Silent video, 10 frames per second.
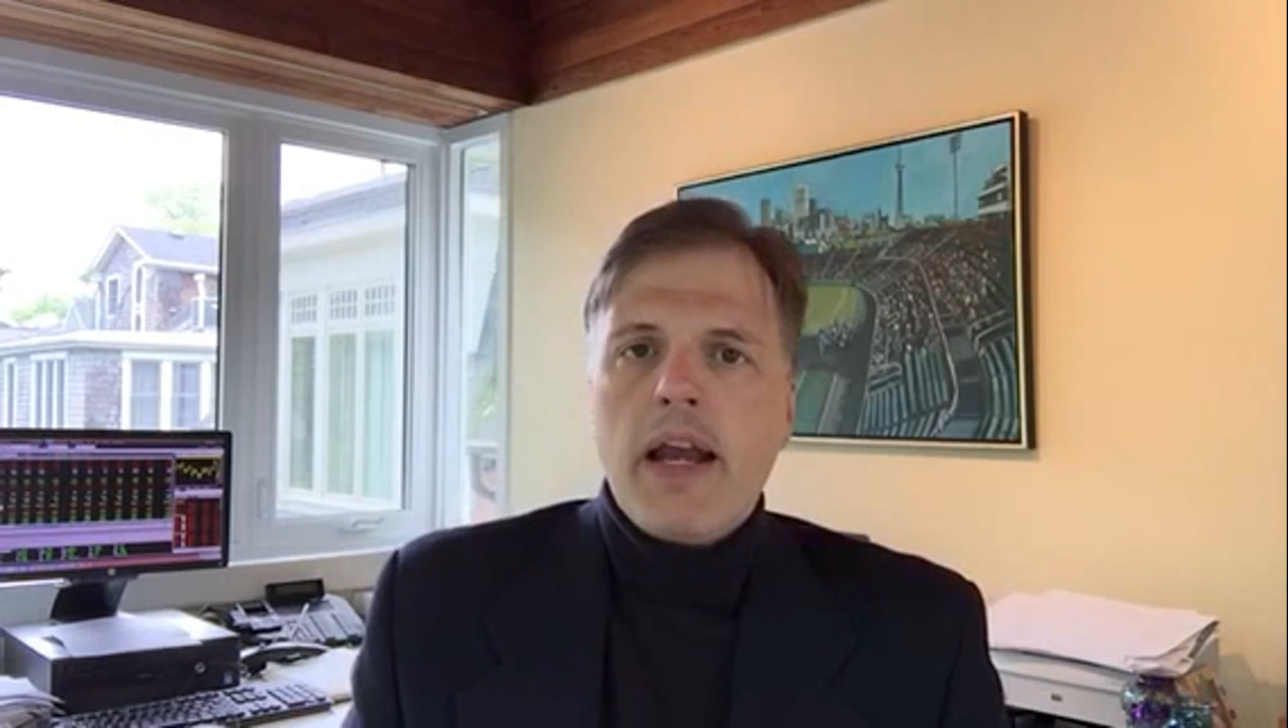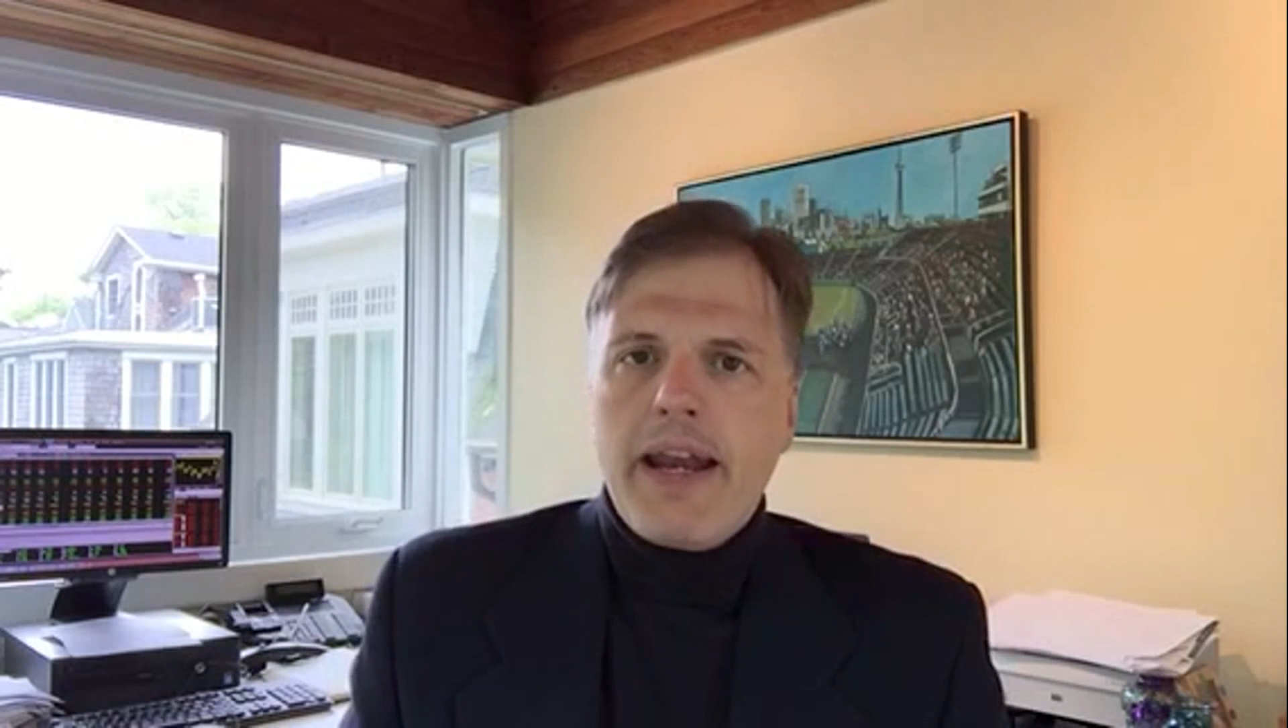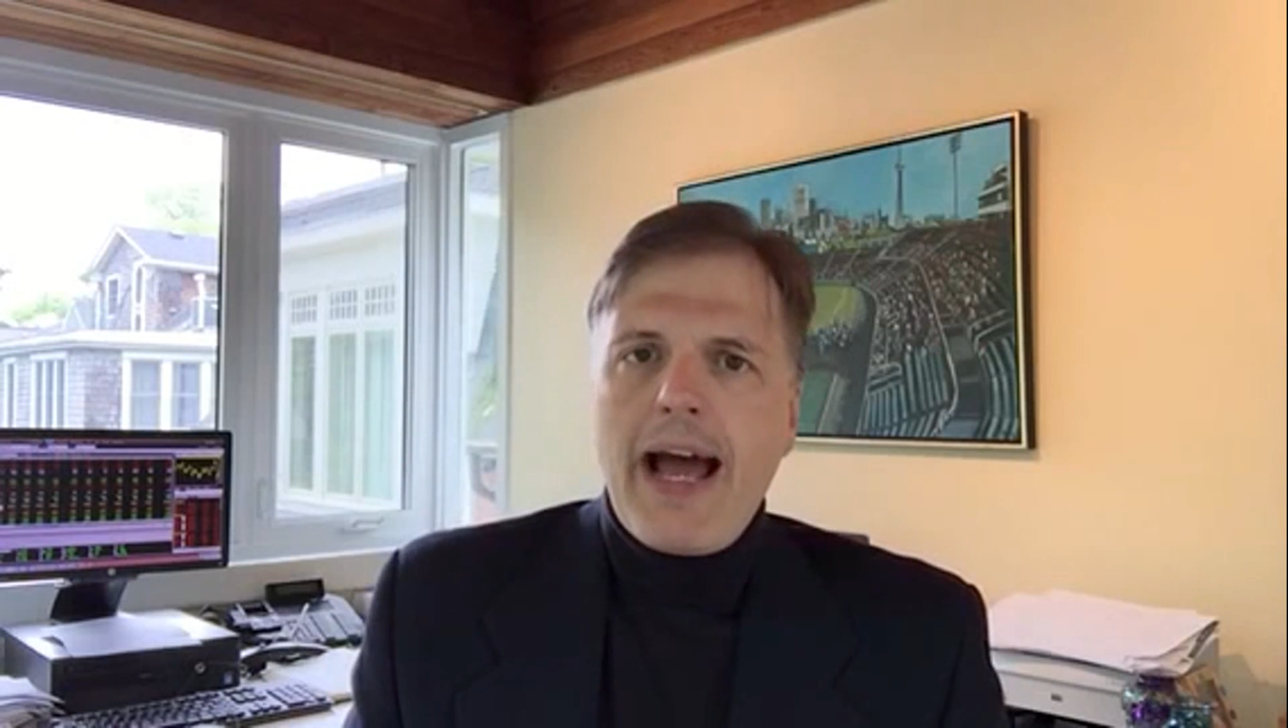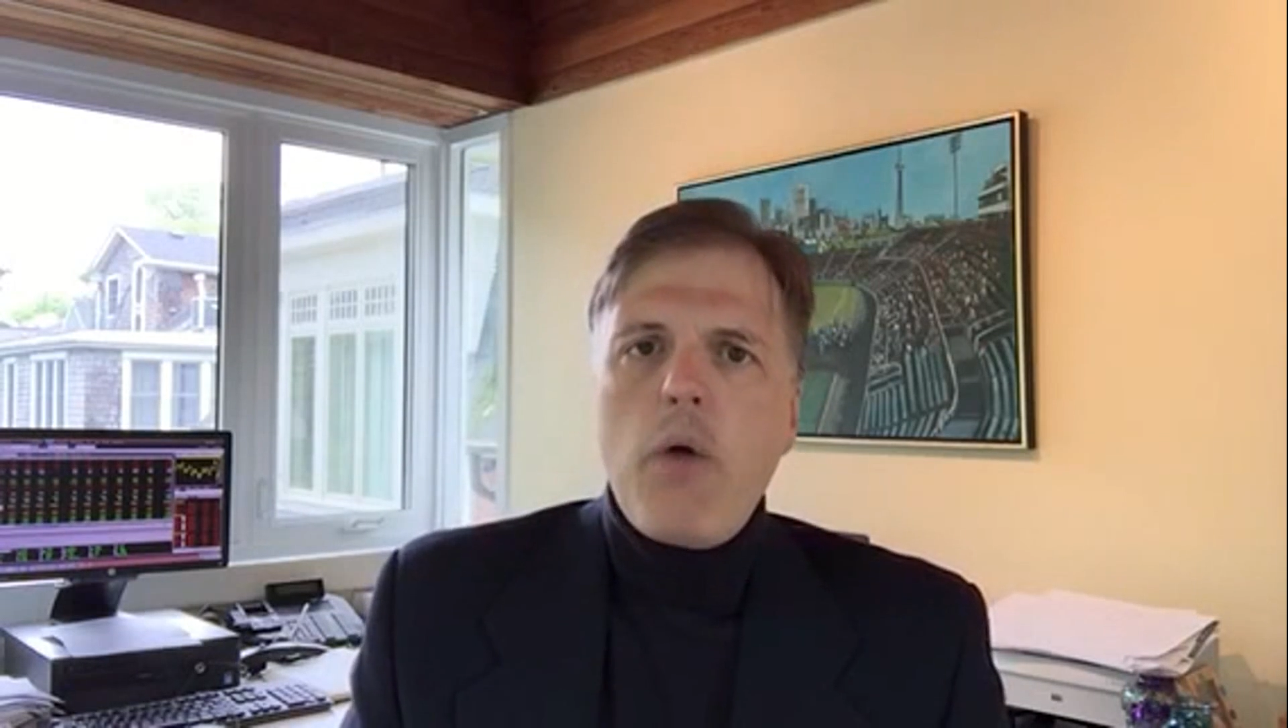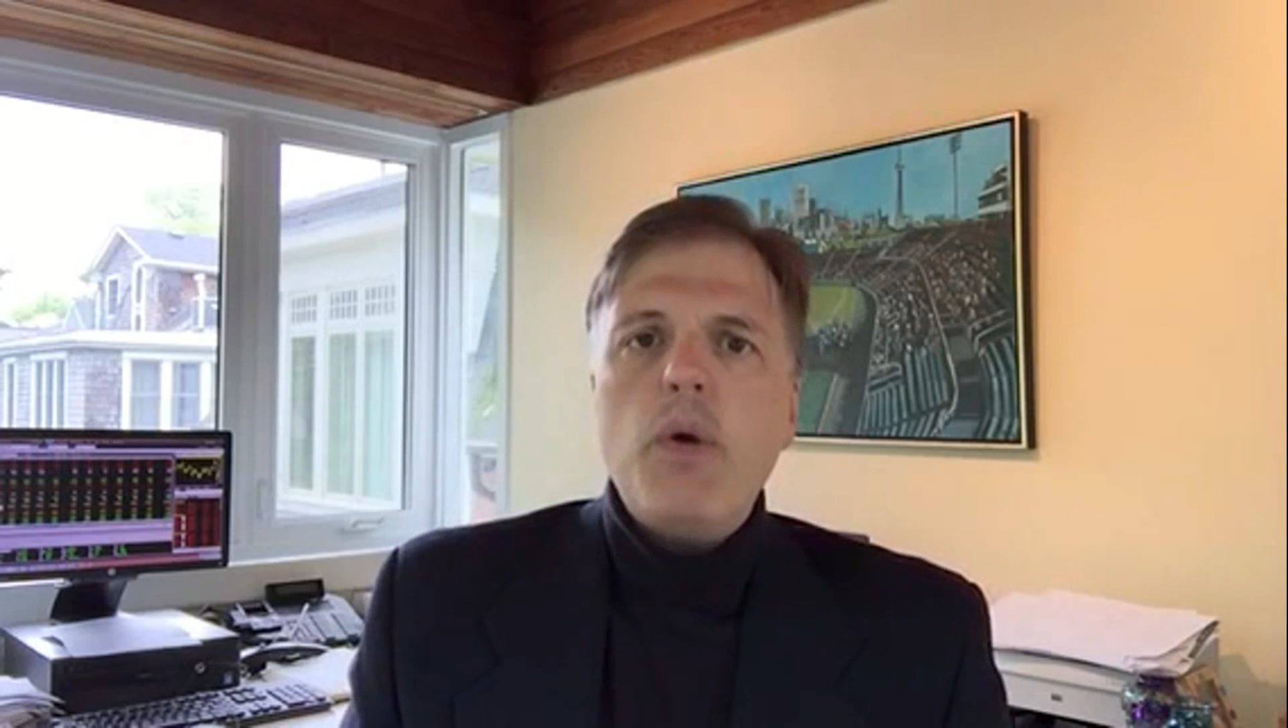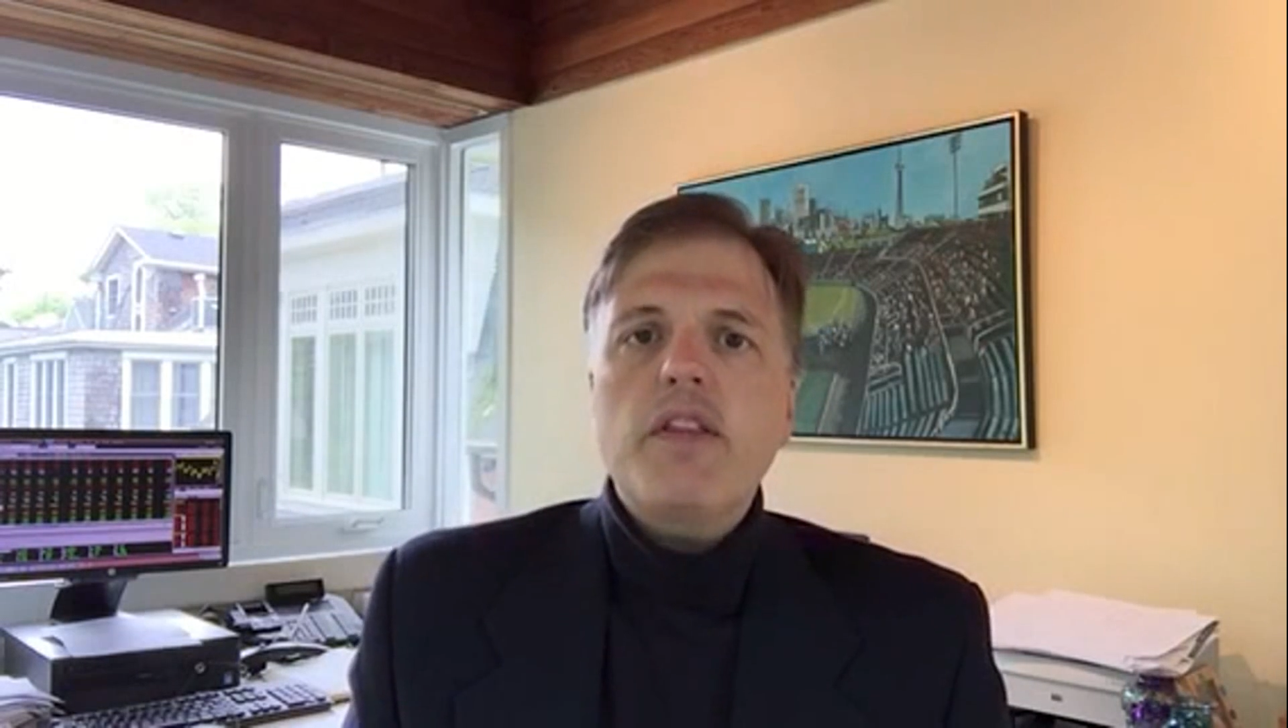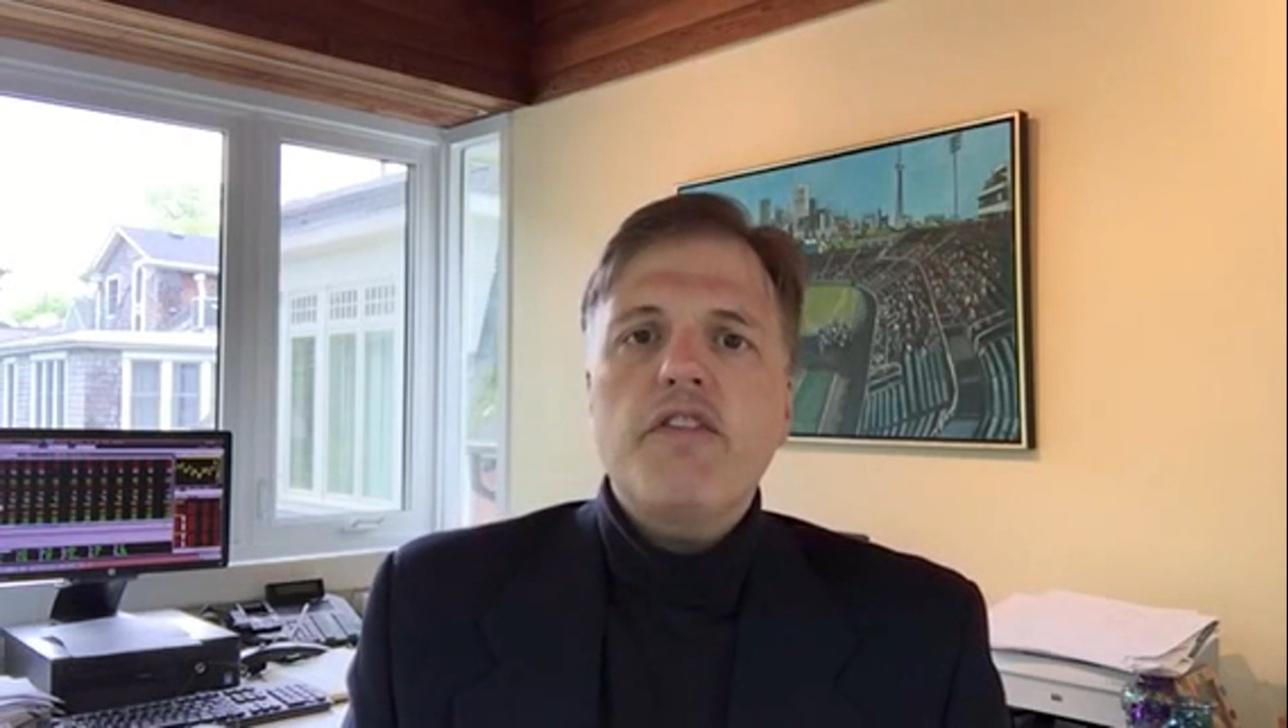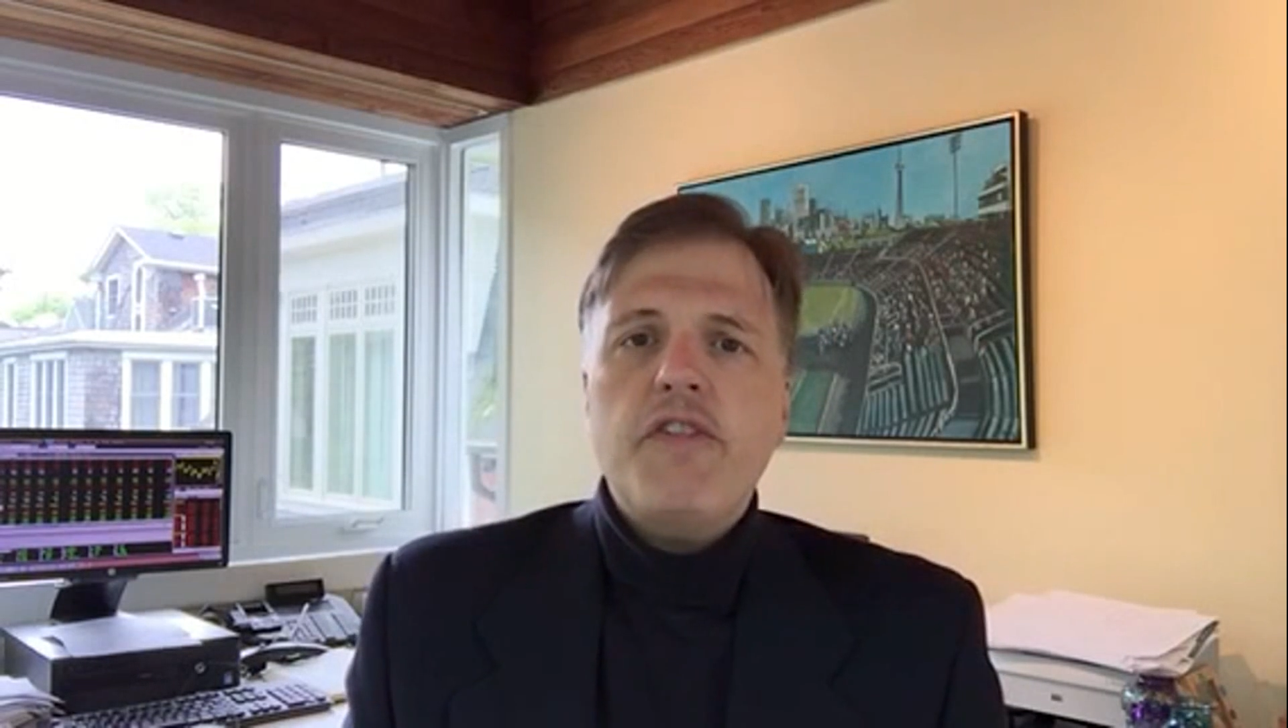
Now, what the